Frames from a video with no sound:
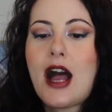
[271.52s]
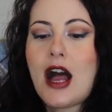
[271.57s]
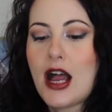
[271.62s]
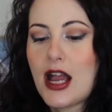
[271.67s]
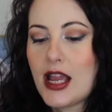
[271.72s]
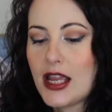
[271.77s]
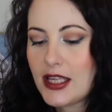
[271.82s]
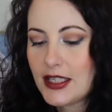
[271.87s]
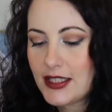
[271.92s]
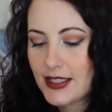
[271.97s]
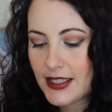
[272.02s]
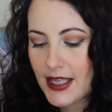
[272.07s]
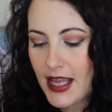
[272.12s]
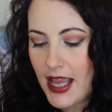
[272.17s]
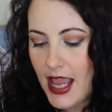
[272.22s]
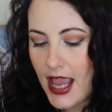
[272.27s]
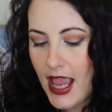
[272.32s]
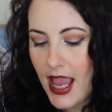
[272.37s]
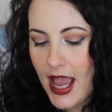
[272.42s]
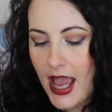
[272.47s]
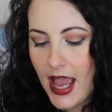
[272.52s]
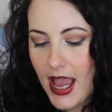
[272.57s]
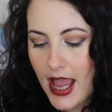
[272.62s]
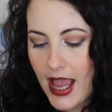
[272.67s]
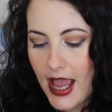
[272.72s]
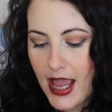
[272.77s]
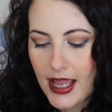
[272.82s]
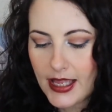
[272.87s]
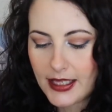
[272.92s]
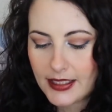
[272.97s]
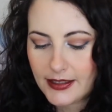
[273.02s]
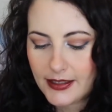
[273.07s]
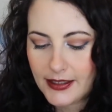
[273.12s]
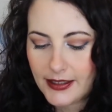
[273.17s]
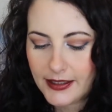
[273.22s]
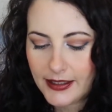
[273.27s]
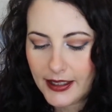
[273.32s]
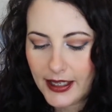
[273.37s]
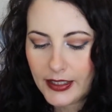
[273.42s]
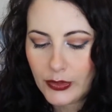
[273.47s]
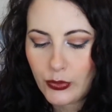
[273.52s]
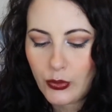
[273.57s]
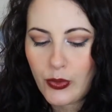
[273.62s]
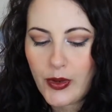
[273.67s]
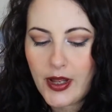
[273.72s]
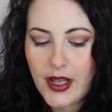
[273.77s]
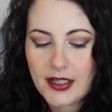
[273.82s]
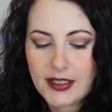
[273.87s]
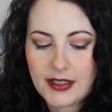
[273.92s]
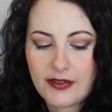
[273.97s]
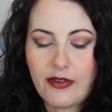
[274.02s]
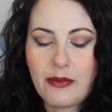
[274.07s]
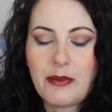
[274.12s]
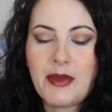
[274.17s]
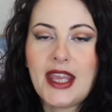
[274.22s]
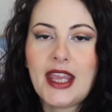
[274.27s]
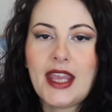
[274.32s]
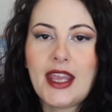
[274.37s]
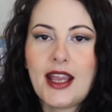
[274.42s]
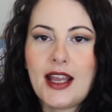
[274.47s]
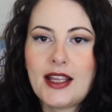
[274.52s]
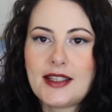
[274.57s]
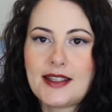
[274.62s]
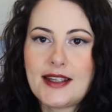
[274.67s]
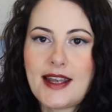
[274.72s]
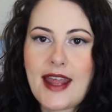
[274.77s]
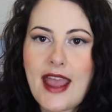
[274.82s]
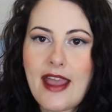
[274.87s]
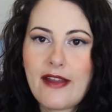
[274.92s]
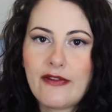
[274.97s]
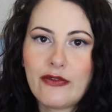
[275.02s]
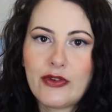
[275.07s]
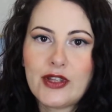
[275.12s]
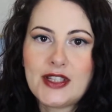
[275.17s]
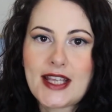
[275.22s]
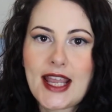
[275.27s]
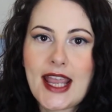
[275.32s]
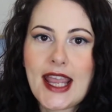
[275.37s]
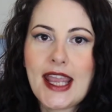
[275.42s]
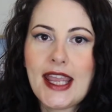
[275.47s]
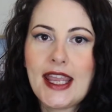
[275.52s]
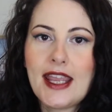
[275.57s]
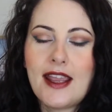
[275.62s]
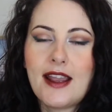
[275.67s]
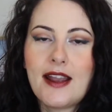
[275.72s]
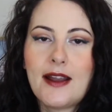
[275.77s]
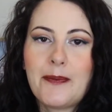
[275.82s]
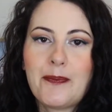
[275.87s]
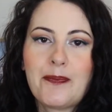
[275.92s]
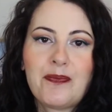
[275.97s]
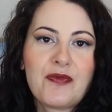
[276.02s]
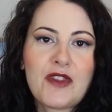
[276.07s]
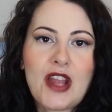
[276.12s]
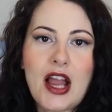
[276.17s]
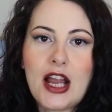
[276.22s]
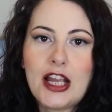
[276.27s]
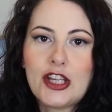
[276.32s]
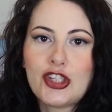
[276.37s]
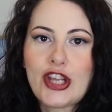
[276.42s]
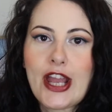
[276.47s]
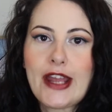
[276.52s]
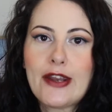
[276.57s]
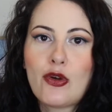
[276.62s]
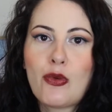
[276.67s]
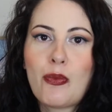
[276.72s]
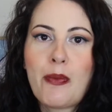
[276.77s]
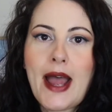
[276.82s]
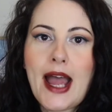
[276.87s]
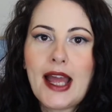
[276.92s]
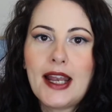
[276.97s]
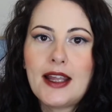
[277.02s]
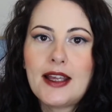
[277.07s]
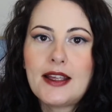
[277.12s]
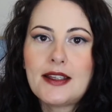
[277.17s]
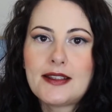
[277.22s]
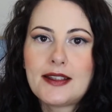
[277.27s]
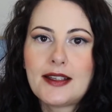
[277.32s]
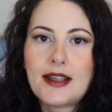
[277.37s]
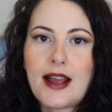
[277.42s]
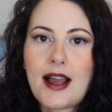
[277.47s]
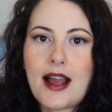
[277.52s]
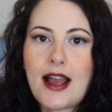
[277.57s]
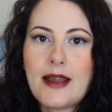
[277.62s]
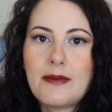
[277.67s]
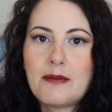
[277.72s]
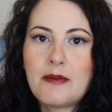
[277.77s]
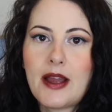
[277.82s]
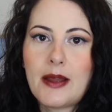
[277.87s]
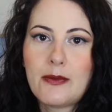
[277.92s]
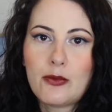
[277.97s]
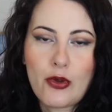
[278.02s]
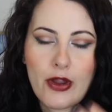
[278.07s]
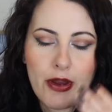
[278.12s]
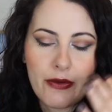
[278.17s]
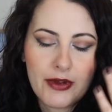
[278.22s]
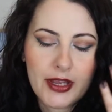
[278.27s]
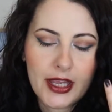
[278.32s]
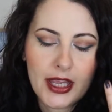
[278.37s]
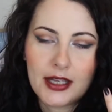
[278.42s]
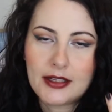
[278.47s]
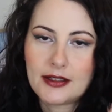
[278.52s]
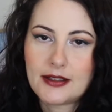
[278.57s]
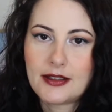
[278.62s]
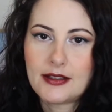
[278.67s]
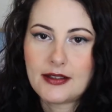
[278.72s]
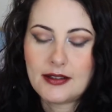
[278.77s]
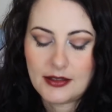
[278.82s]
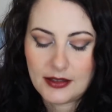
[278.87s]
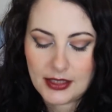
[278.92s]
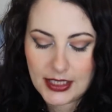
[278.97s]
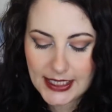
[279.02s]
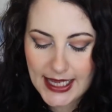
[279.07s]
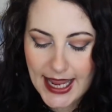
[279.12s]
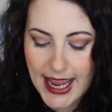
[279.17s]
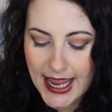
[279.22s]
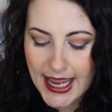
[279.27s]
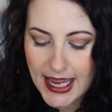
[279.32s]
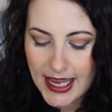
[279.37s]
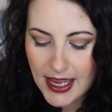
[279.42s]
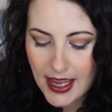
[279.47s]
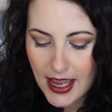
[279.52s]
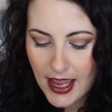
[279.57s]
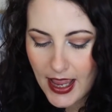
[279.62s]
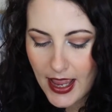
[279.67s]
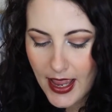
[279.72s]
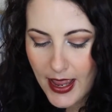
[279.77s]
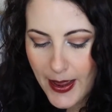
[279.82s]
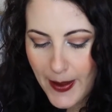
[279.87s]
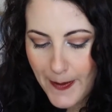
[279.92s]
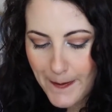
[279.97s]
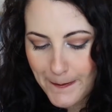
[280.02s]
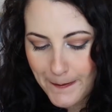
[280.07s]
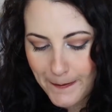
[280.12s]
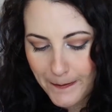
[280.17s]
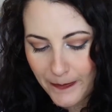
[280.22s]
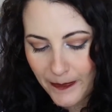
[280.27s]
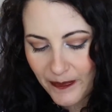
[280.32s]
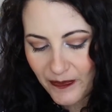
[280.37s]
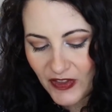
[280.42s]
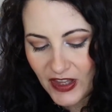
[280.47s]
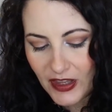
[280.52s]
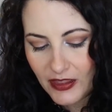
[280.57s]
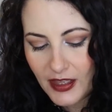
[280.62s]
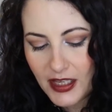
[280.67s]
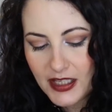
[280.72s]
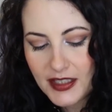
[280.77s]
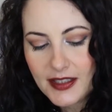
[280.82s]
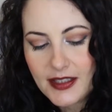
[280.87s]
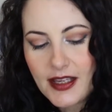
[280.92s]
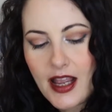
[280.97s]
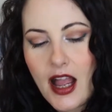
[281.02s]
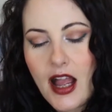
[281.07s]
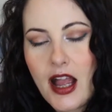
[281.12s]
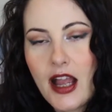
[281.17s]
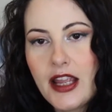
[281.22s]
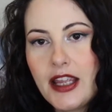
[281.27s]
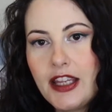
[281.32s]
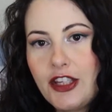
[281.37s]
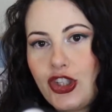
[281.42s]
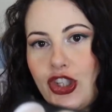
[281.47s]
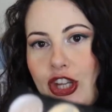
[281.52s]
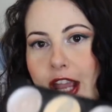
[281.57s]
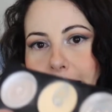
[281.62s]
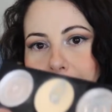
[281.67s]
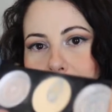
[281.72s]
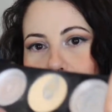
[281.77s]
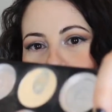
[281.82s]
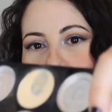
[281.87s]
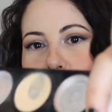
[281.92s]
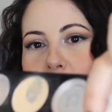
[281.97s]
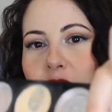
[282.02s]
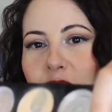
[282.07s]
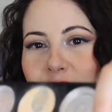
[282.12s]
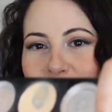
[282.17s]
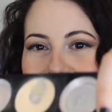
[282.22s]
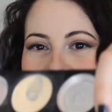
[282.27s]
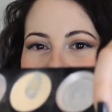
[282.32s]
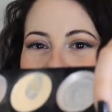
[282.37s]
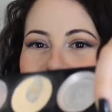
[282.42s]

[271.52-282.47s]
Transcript: eyes, and it works for me as an everyday eyeshadow palette. I'm wearing it today. This eyeshadow, okay,